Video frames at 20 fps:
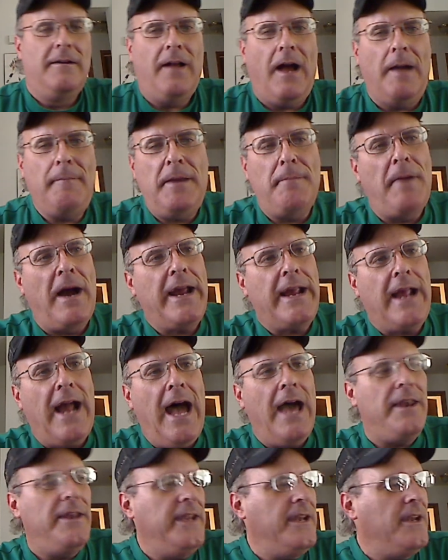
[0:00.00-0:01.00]
I mean, my
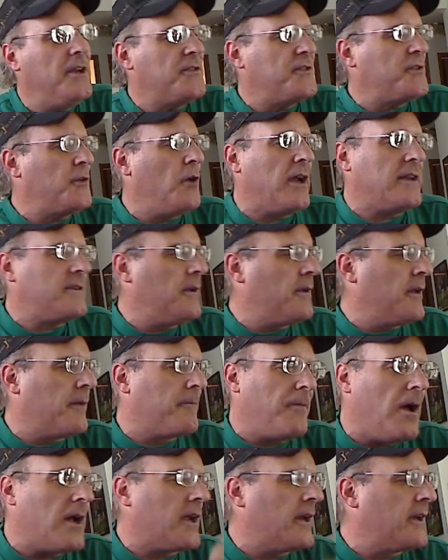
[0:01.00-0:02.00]
God, he just strikes the
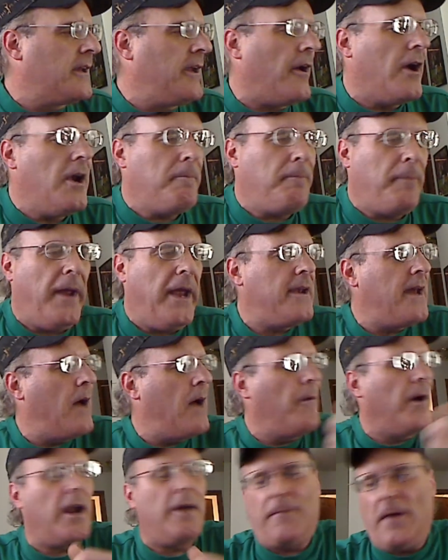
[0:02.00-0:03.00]
fucking Gary Payton
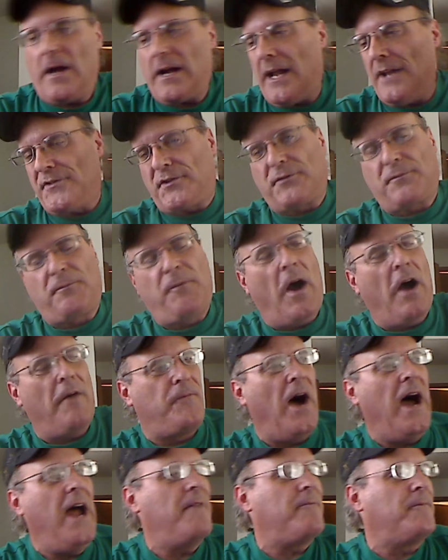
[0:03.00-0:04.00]
out, whatever, fuck it's
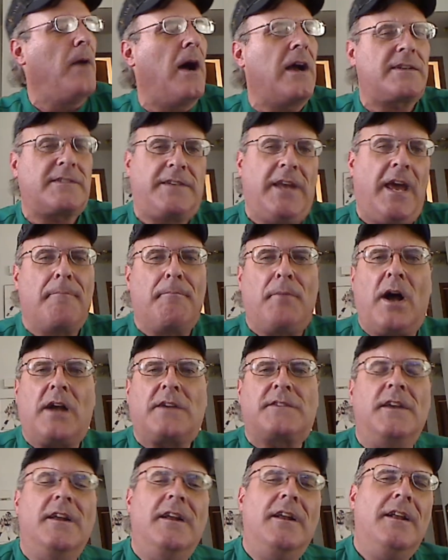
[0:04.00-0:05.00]
five bucks, ten
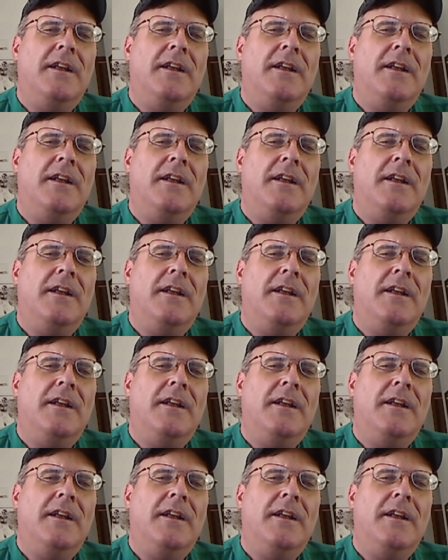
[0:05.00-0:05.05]
bucks.